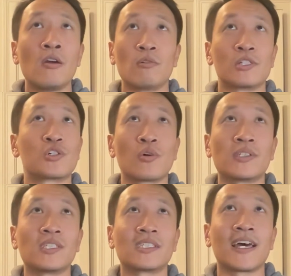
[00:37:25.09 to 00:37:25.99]
With
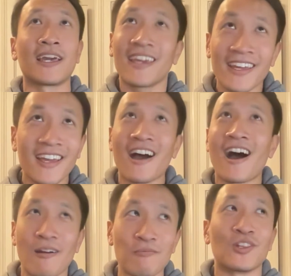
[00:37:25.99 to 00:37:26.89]
shorts, it's like
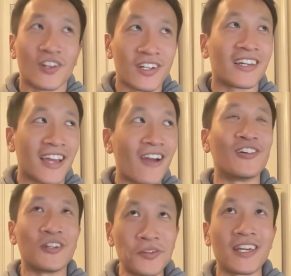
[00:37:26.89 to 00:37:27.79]
I'm learning
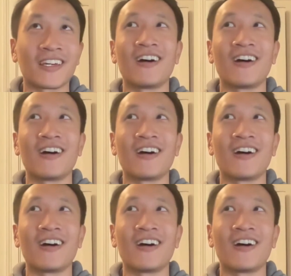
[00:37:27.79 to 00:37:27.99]
every week.